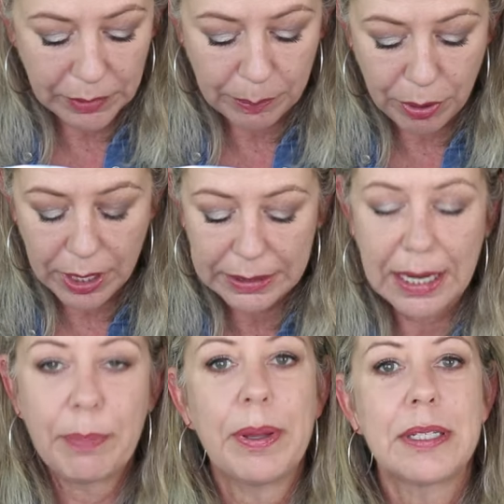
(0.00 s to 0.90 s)
product
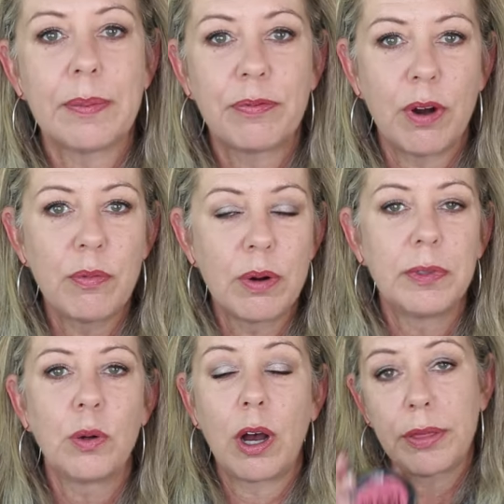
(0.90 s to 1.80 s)
that I picked up from
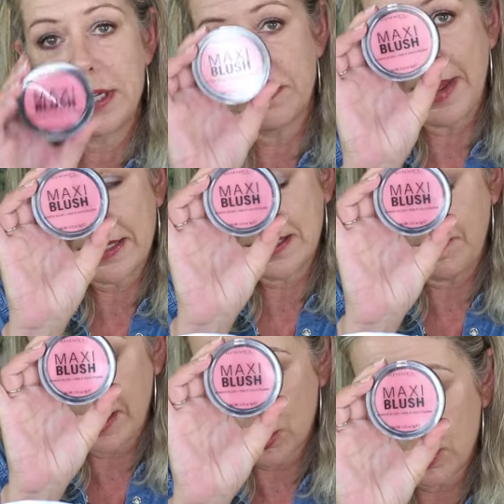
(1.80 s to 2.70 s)
Rimmel are these
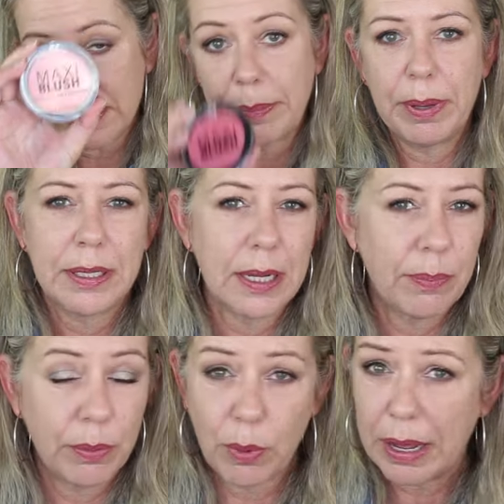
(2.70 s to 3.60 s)
maxi blushes. I picked
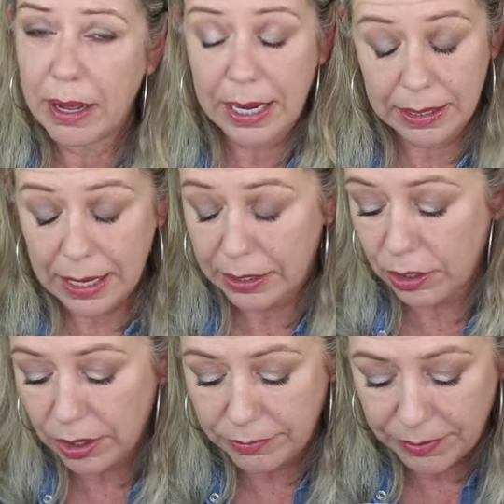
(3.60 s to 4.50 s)
up, well, I, I
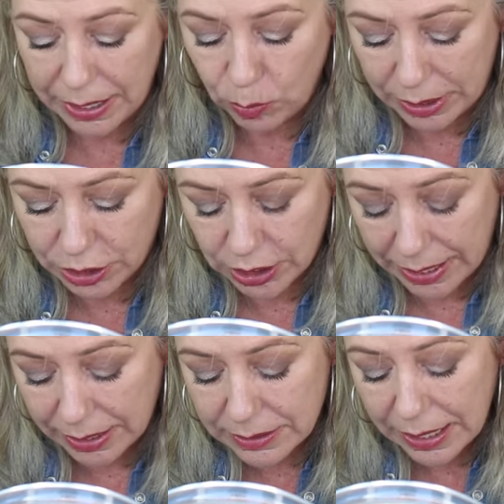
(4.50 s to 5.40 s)
can only find one
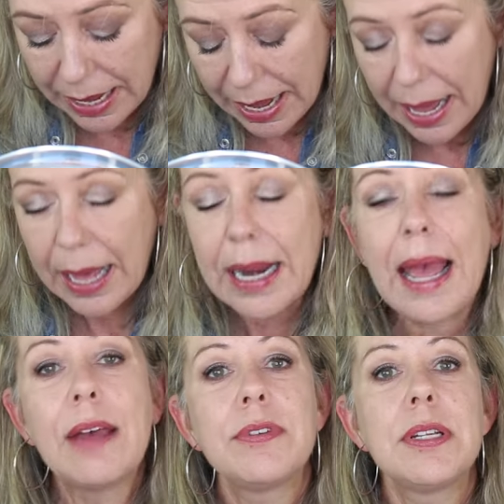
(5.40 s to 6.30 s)
shade. And I
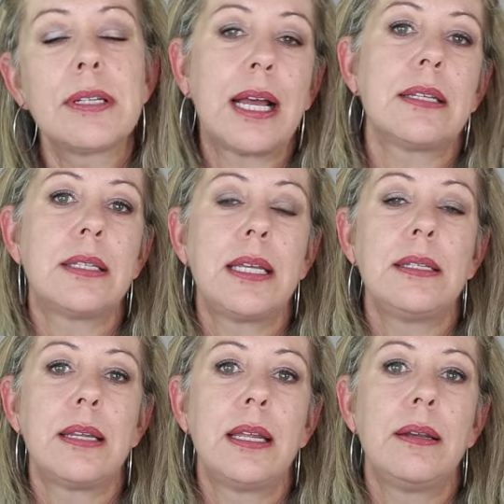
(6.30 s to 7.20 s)
have discussed
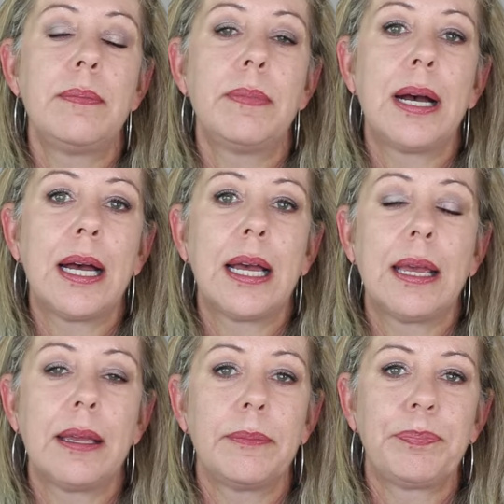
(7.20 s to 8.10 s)
these in
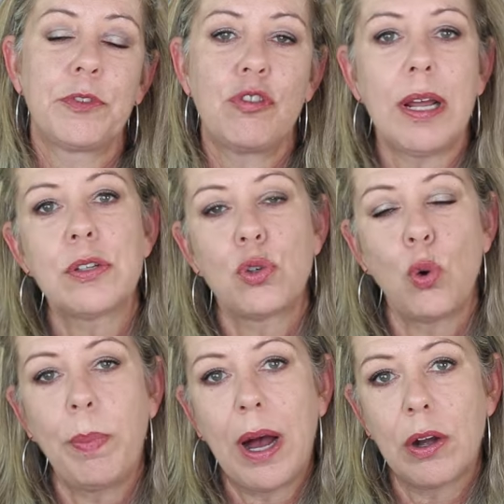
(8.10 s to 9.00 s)
my
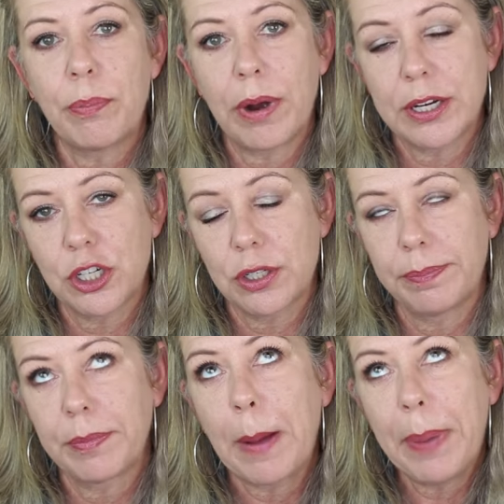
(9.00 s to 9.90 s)
drugstore powder brush,
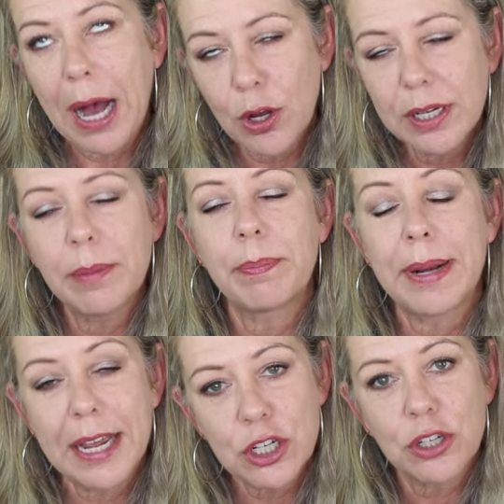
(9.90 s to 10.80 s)
powder
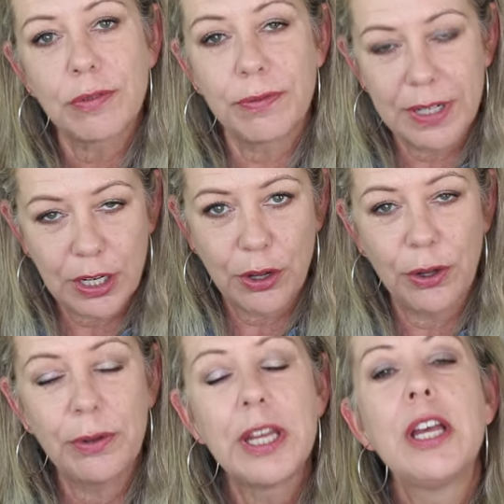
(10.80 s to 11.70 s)
blush
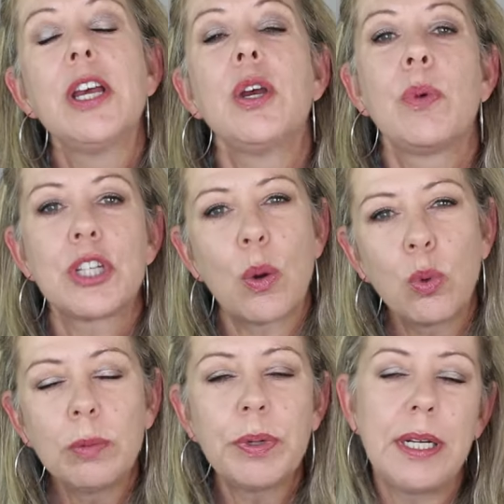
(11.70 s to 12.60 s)
video, which I
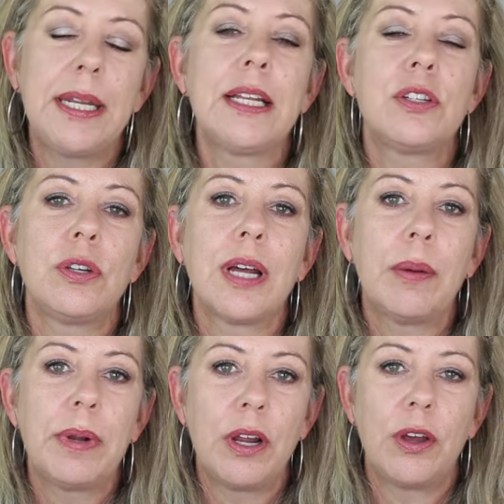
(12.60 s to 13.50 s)
will put a link to
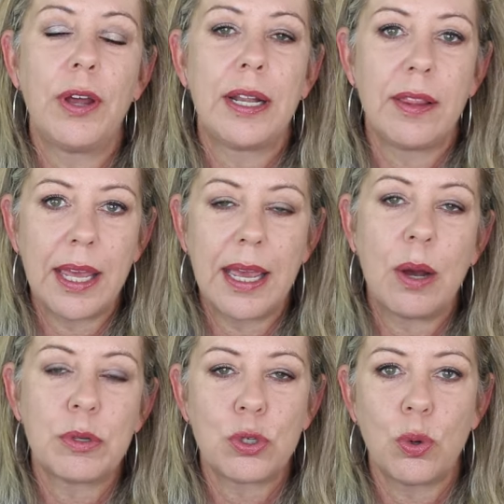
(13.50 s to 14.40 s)
down below. And there
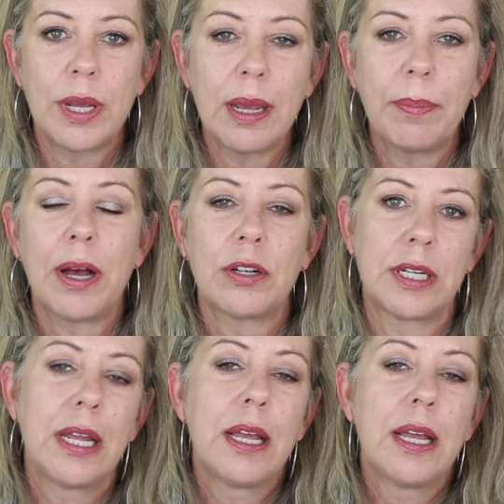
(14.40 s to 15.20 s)
I was talking about